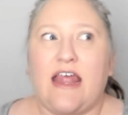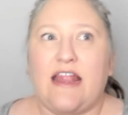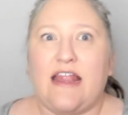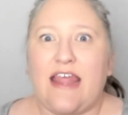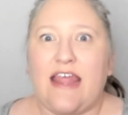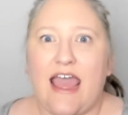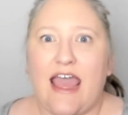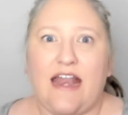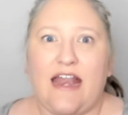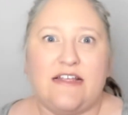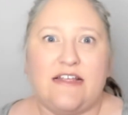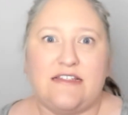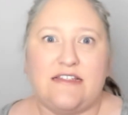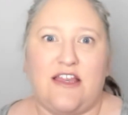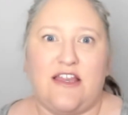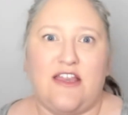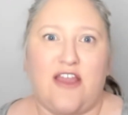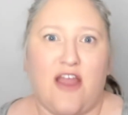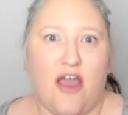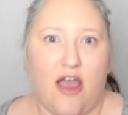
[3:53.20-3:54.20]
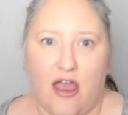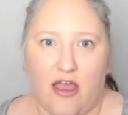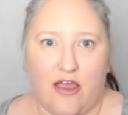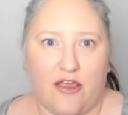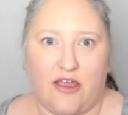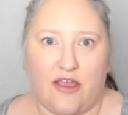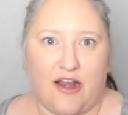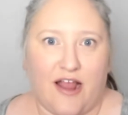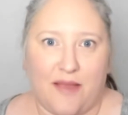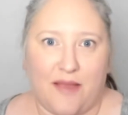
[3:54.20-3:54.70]
That is not a
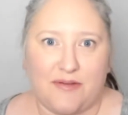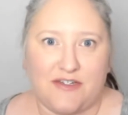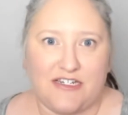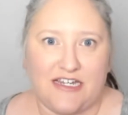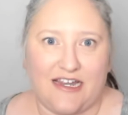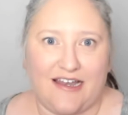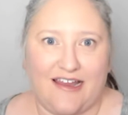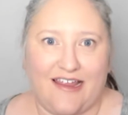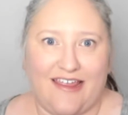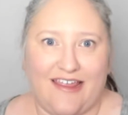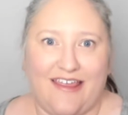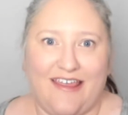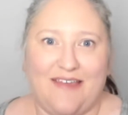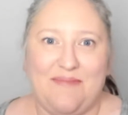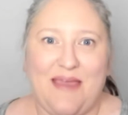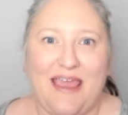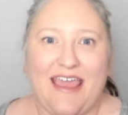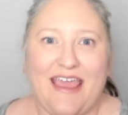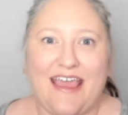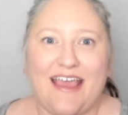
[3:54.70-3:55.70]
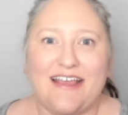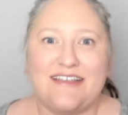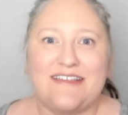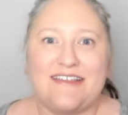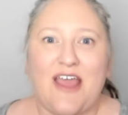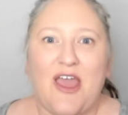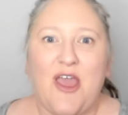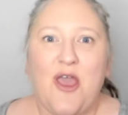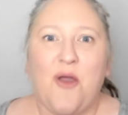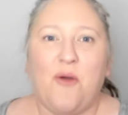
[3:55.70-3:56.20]
good option
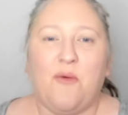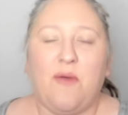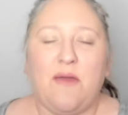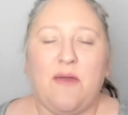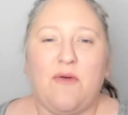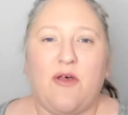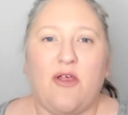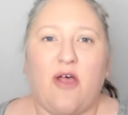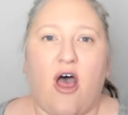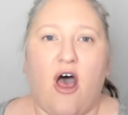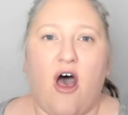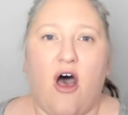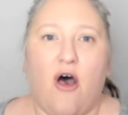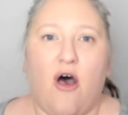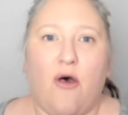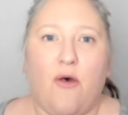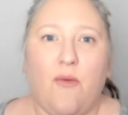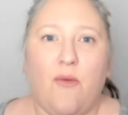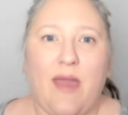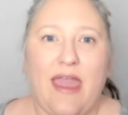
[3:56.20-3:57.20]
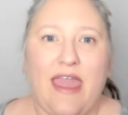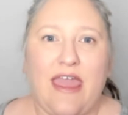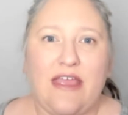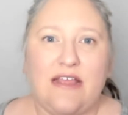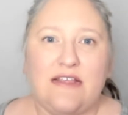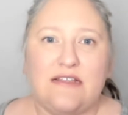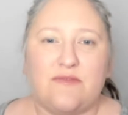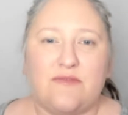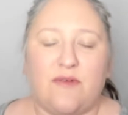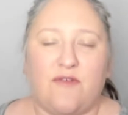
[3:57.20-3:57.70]
because we will
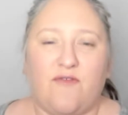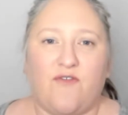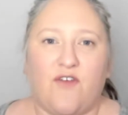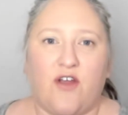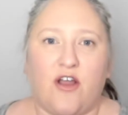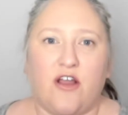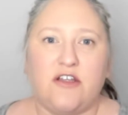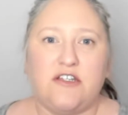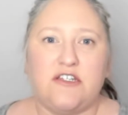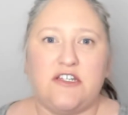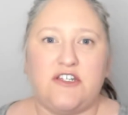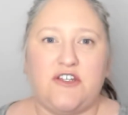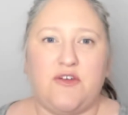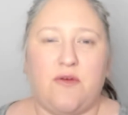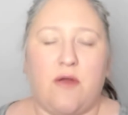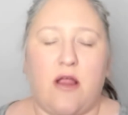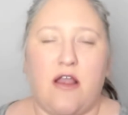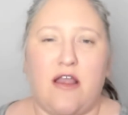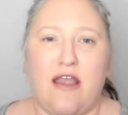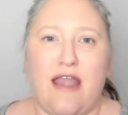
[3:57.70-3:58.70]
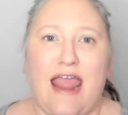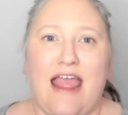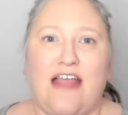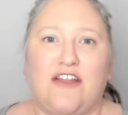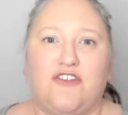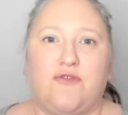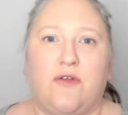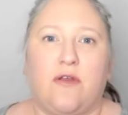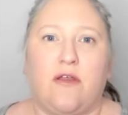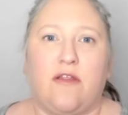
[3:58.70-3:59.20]
always revert to our
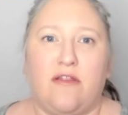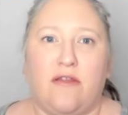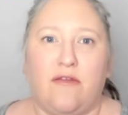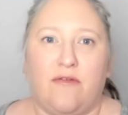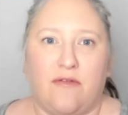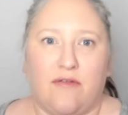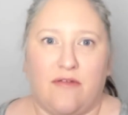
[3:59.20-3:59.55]
natural